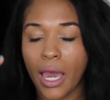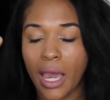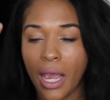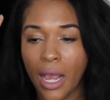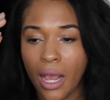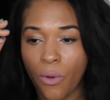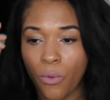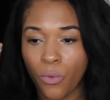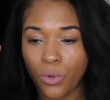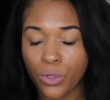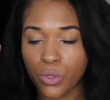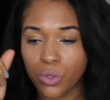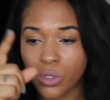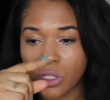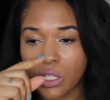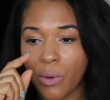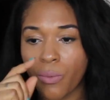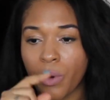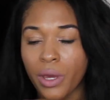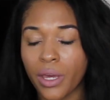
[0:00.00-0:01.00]
And as
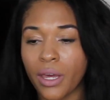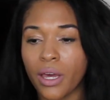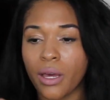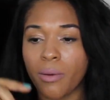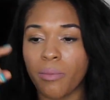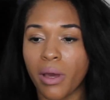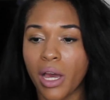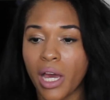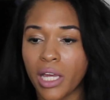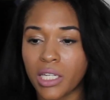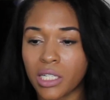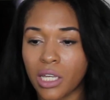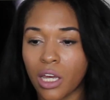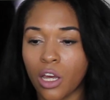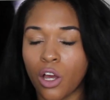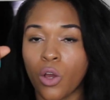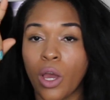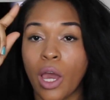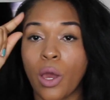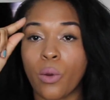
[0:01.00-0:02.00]
soon as I wake up, I
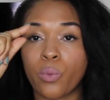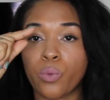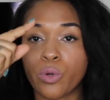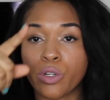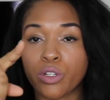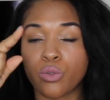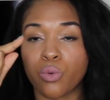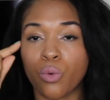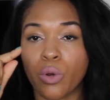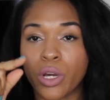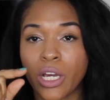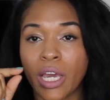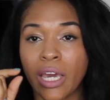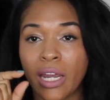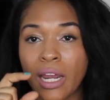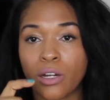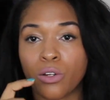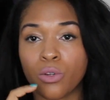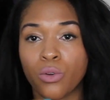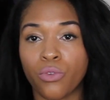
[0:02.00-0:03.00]
say, okay, which one
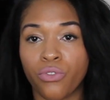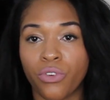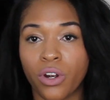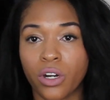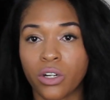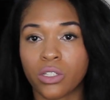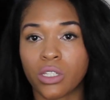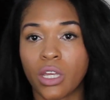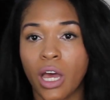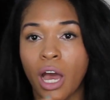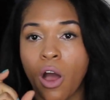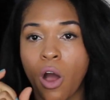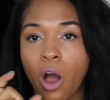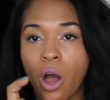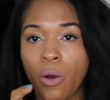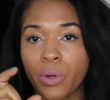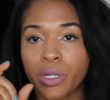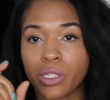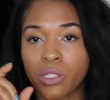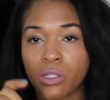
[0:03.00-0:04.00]
can I do first? I
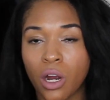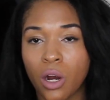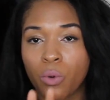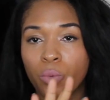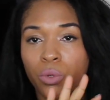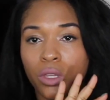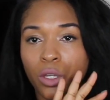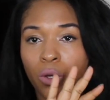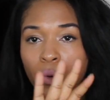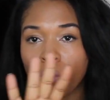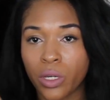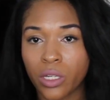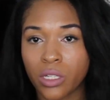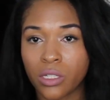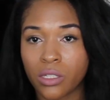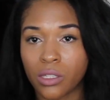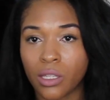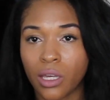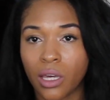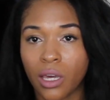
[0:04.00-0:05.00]
always start with the
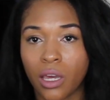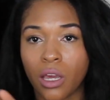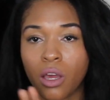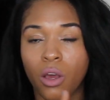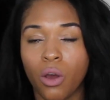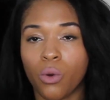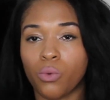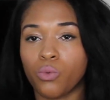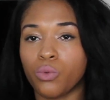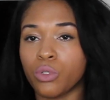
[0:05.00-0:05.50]
quickest thing.